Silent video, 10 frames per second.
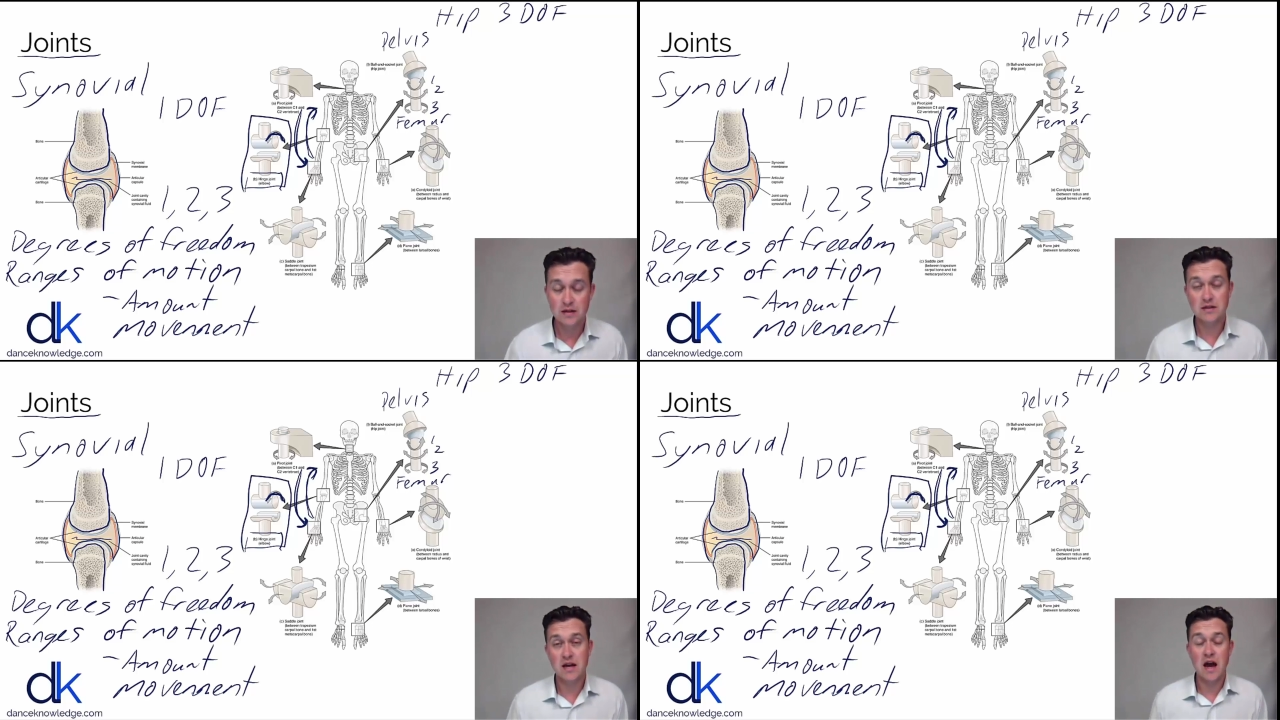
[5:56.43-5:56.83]

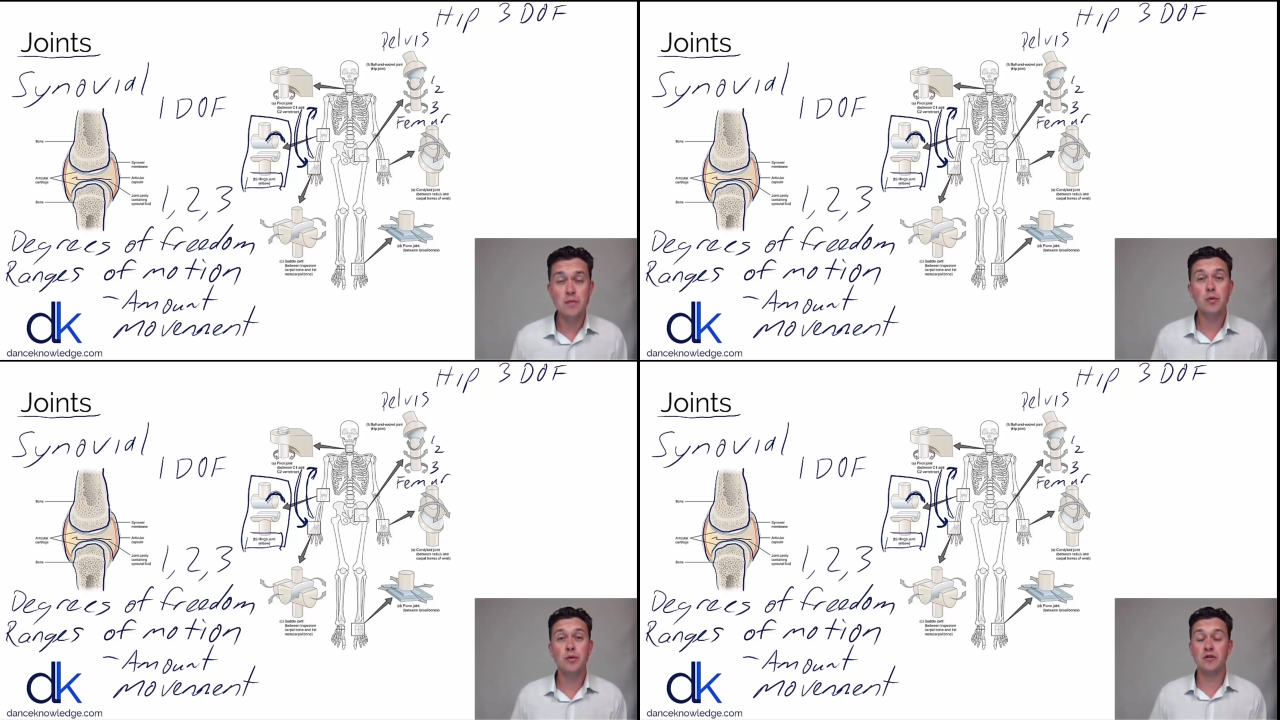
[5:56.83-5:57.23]
It's
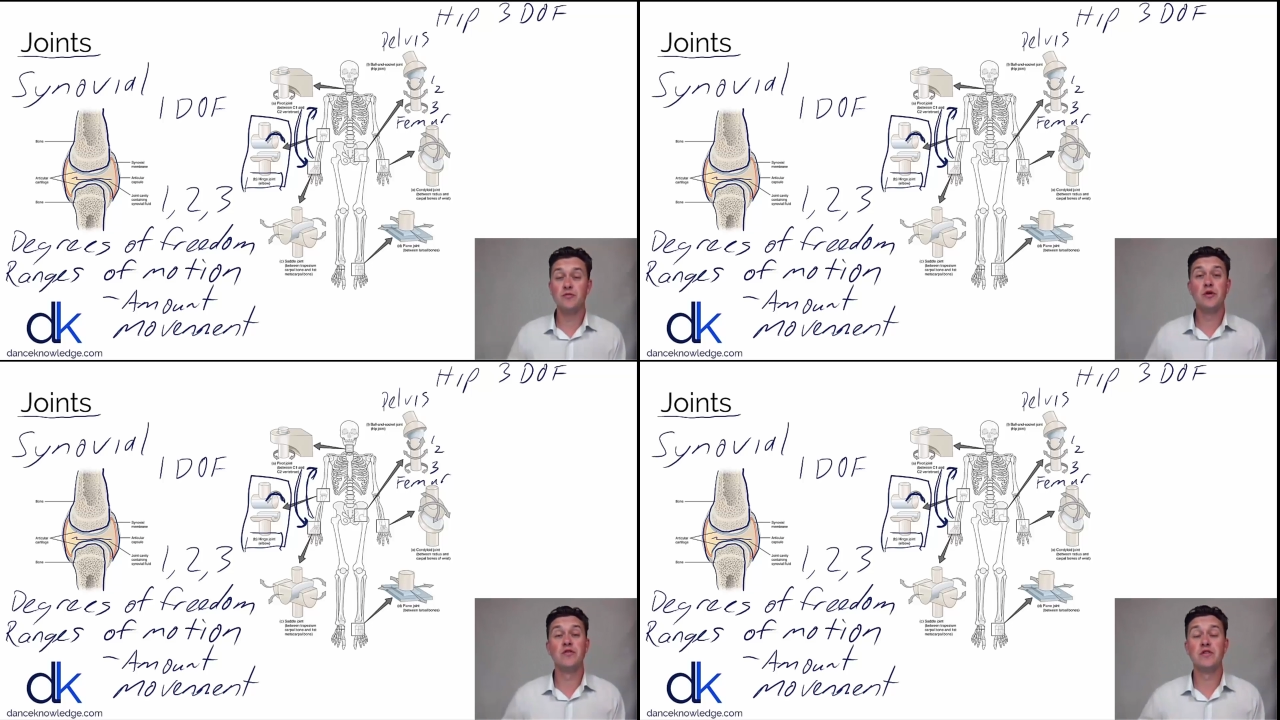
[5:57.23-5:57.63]
capable
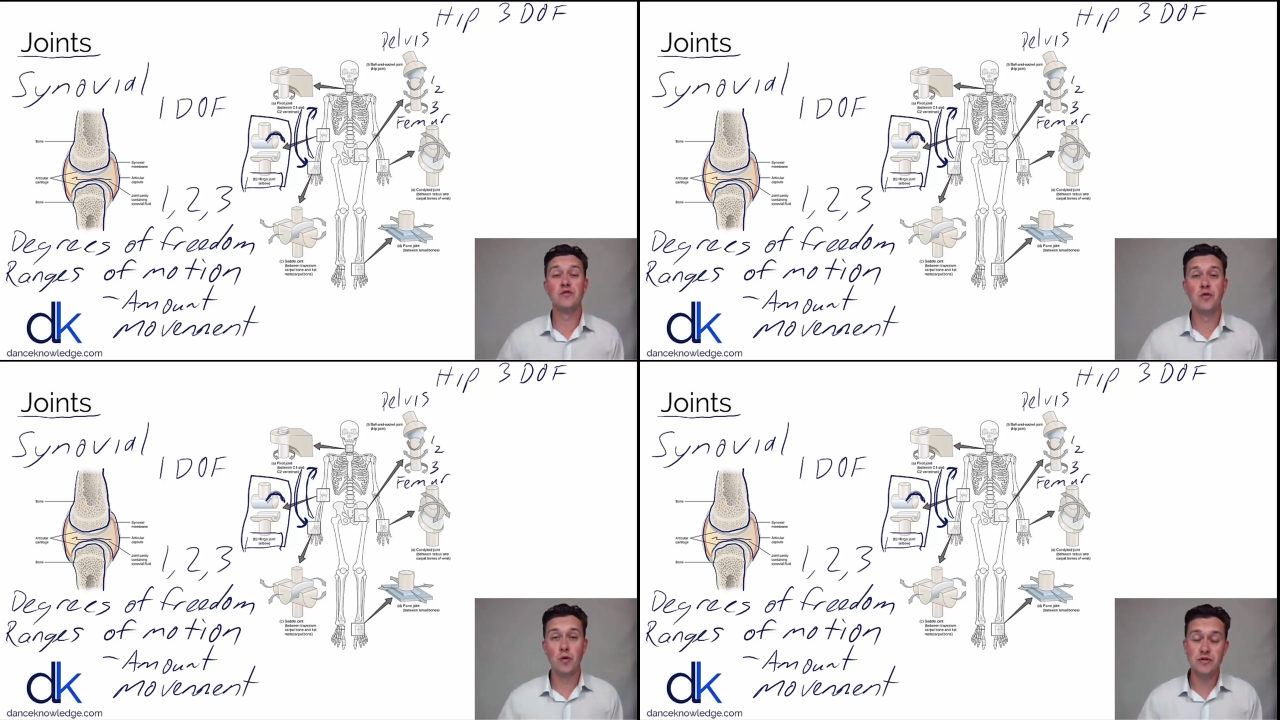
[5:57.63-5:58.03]
of moving
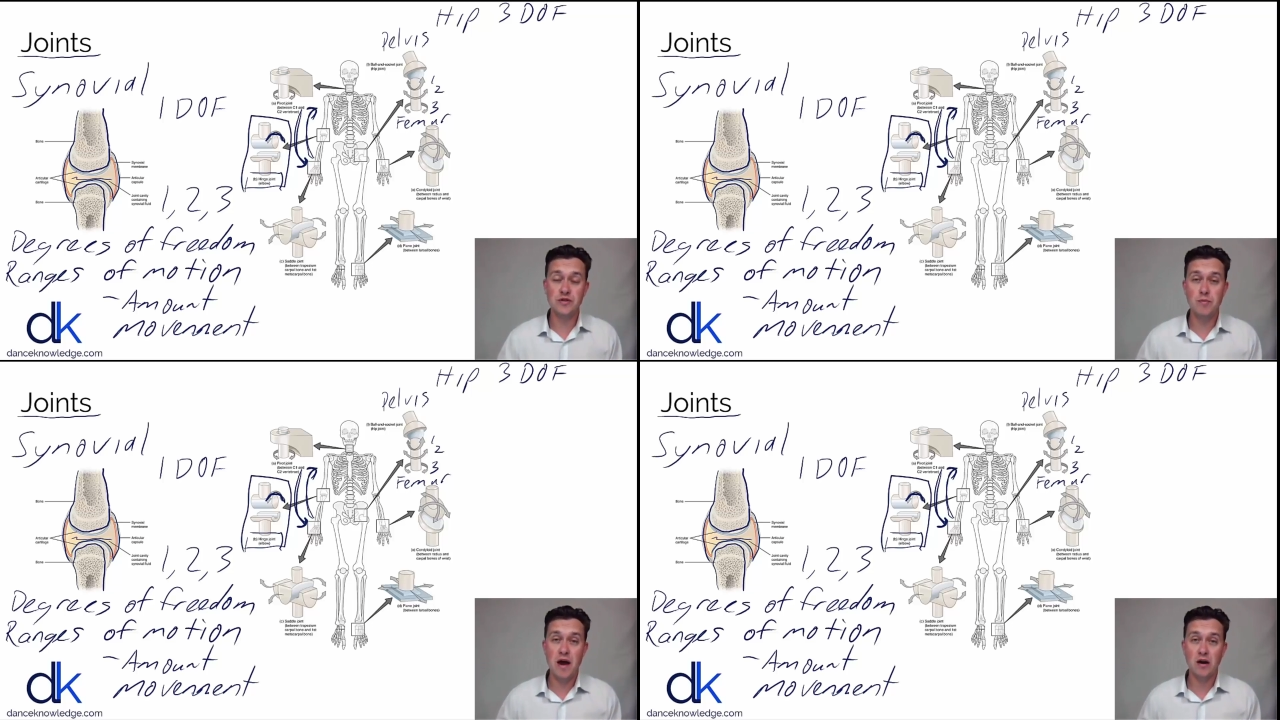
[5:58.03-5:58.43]

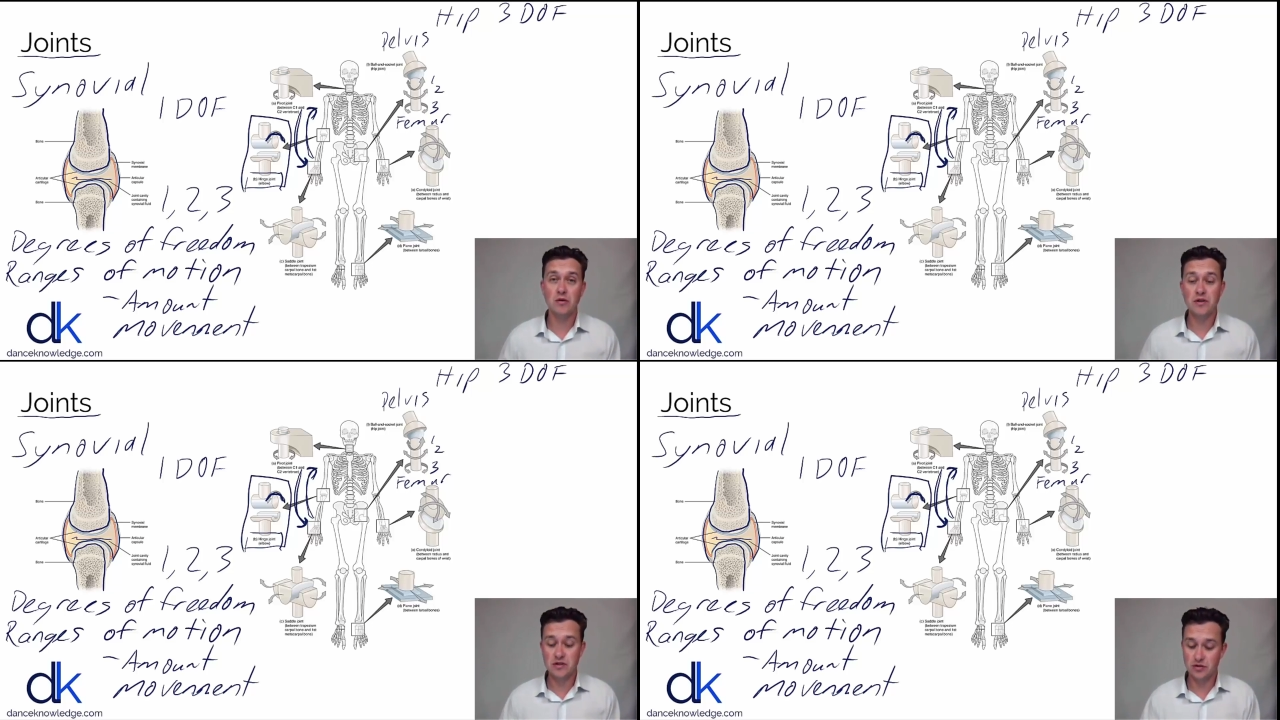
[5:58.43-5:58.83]
forwards and
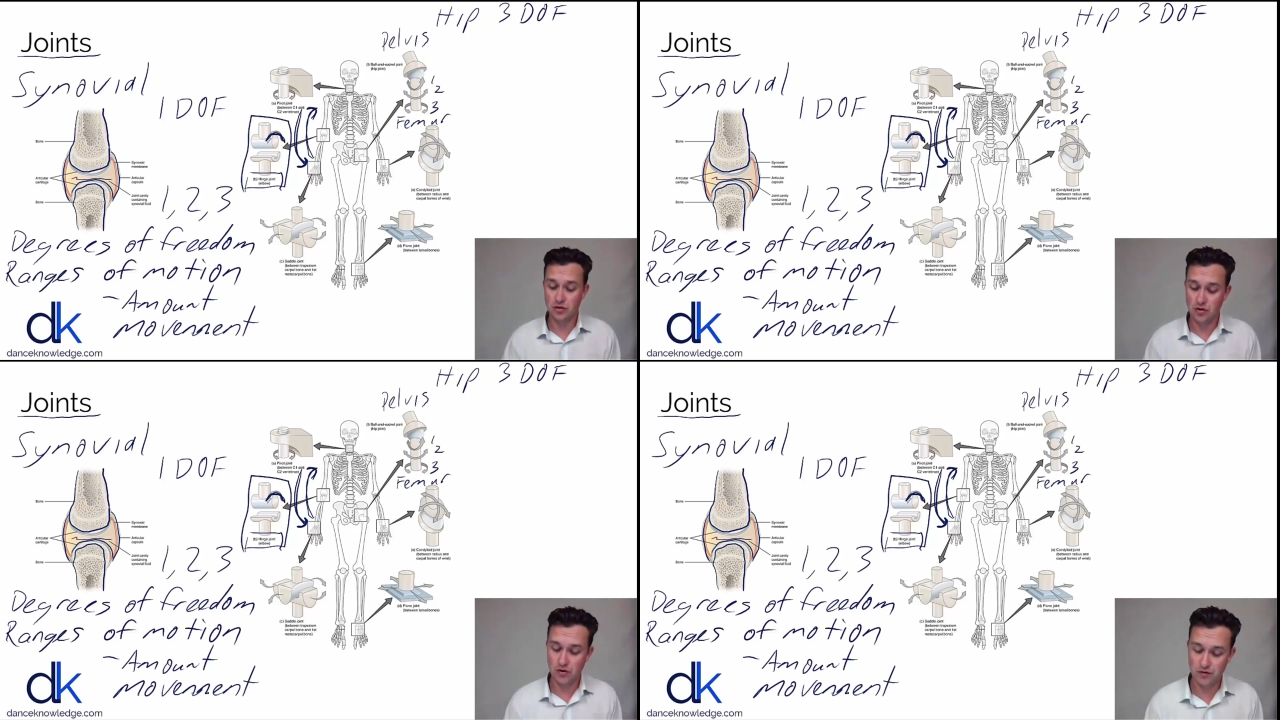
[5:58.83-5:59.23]
backwards,
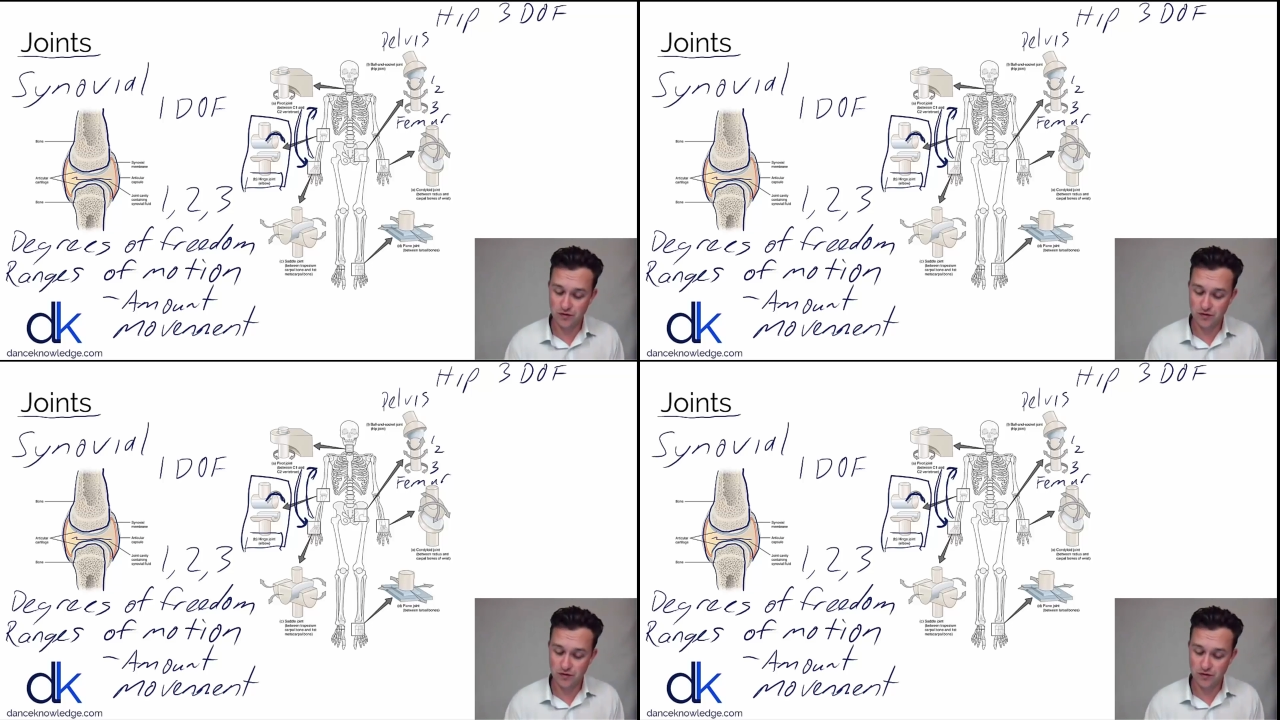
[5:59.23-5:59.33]
or